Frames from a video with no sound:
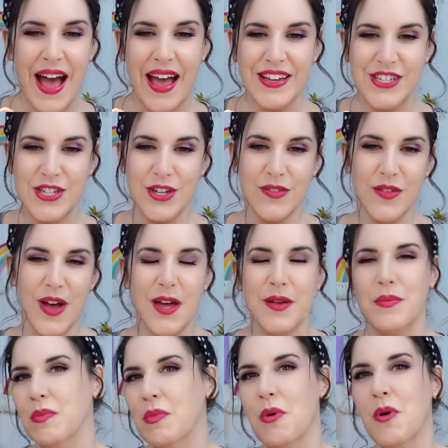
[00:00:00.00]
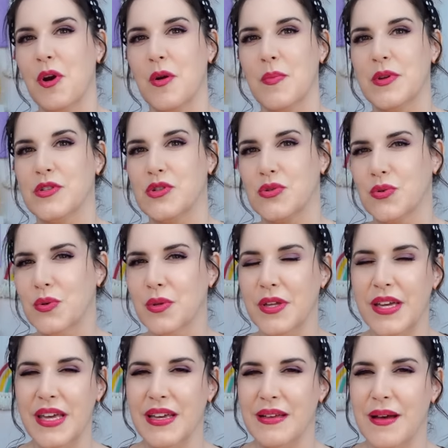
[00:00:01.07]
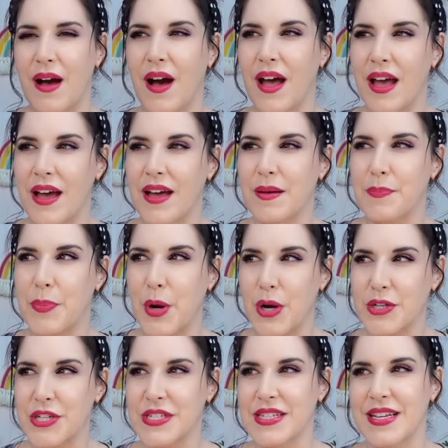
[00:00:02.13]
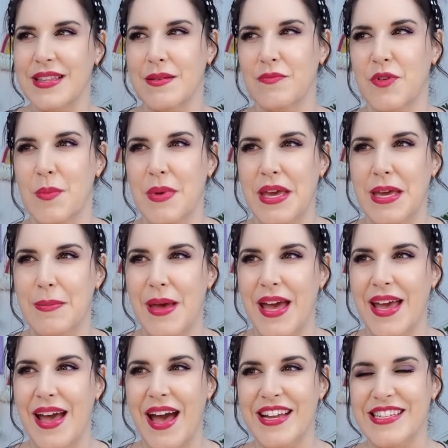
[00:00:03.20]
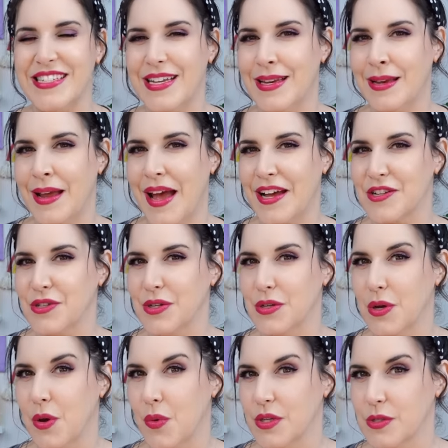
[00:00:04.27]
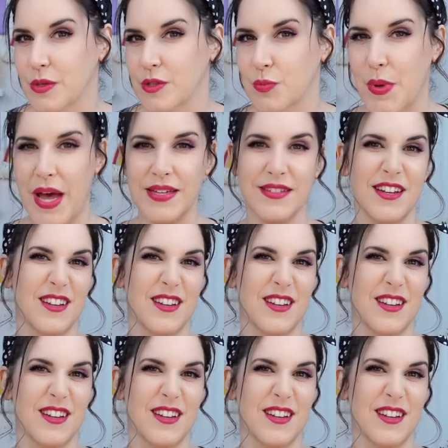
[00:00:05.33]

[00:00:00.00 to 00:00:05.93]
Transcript: I should have gotten more, but truly purchasing them from eBay, I didn't actually know what to expect.